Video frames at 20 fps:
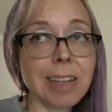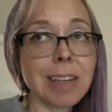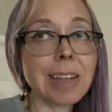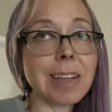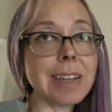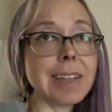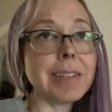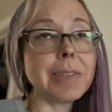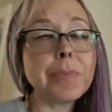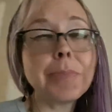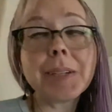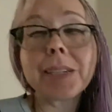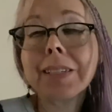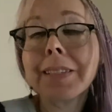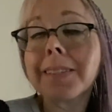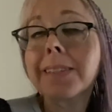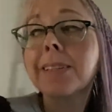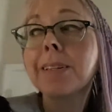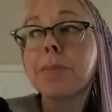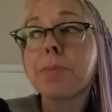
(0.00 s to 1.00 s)
I had
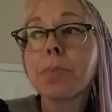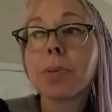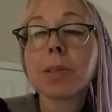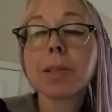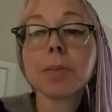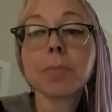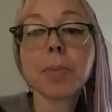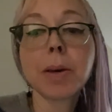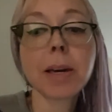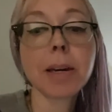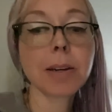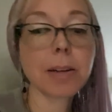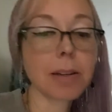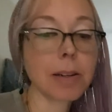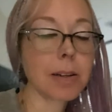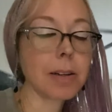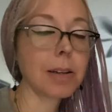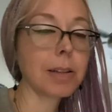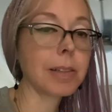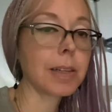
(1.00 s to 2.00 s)
mixed up some
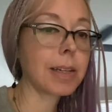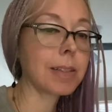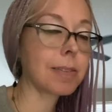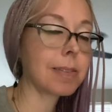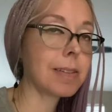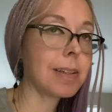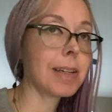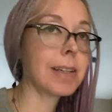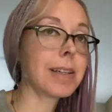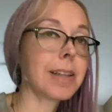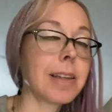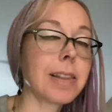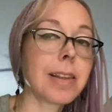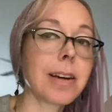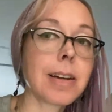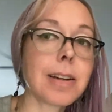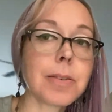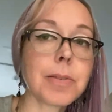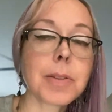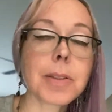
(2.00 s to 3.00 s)
hair last night and I
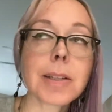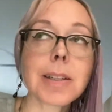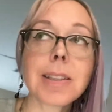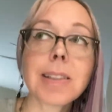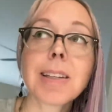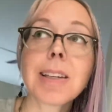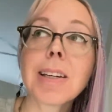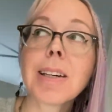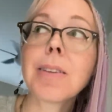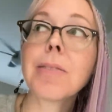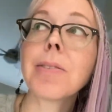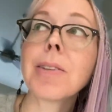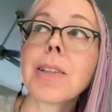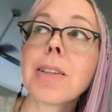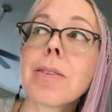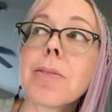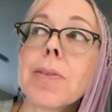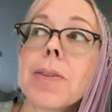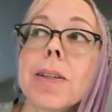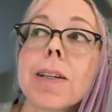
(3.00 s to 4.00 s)
thought I was gonna like it, but
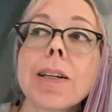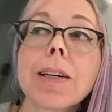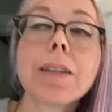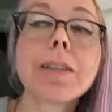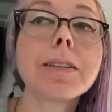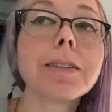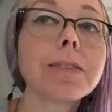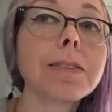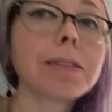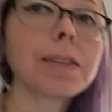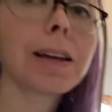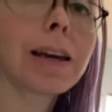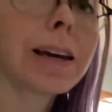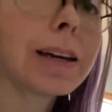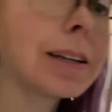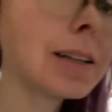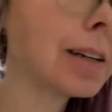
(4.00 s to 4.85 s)
this morning I just hate